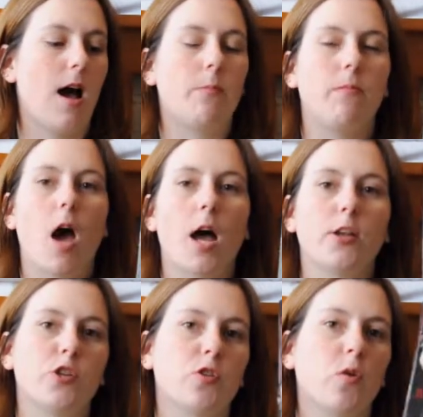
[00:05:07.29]
I'm not
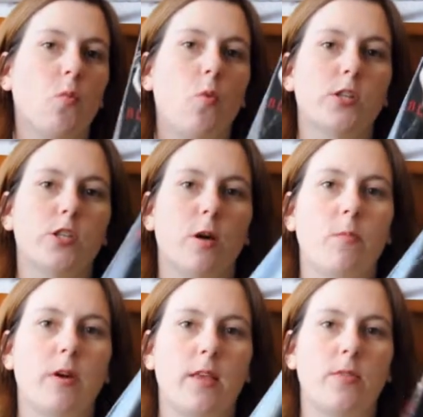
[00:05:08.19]
sure which
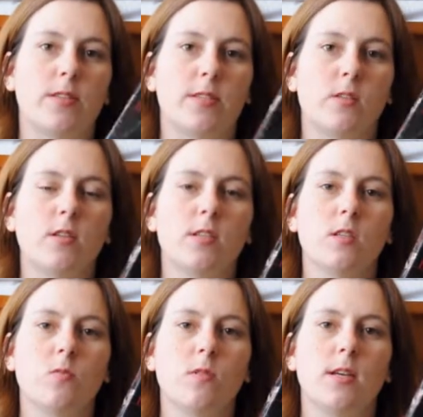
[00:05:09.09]
number in the series
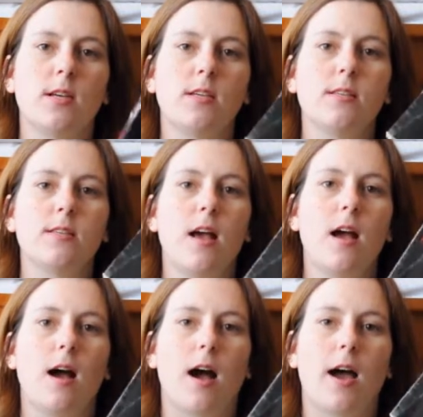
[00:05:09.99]
this one is.
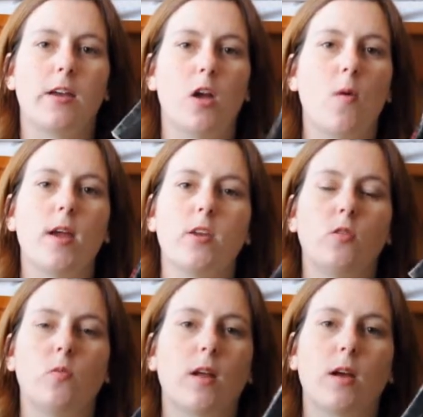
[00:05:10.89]
I know I
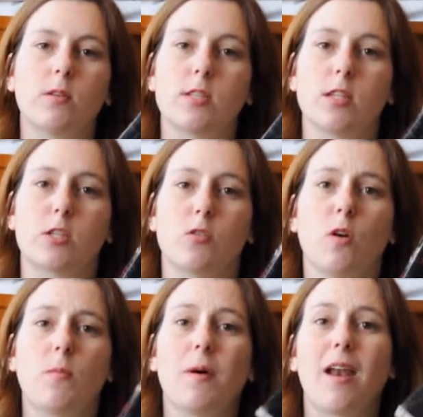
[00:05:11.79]
knew when I was in the
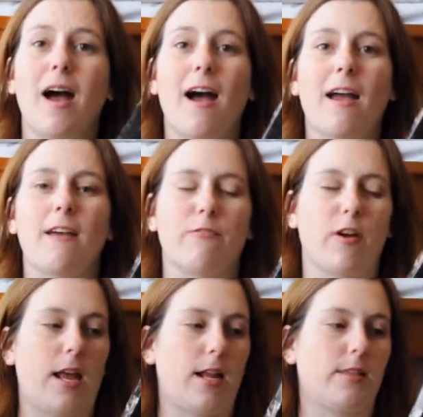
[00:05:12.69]
store, but I
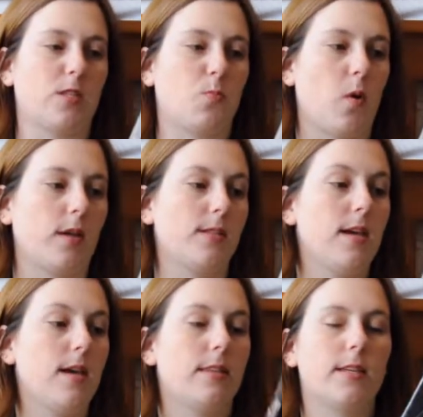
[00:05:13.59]
forget at this point.
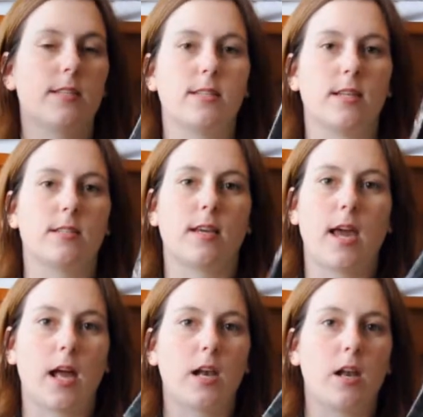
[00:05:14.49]
This is,
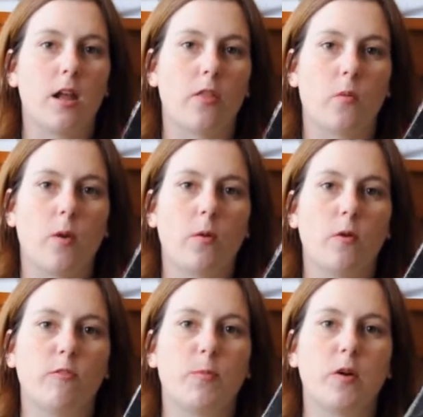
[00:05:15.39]
again, another
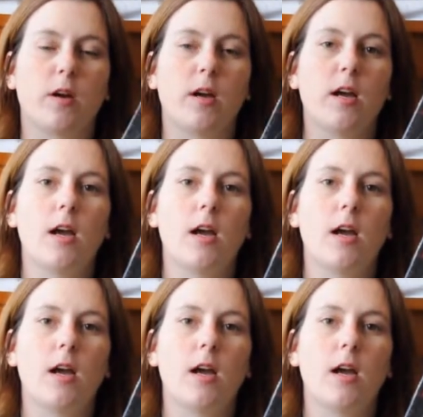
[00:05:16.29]
werewolf book.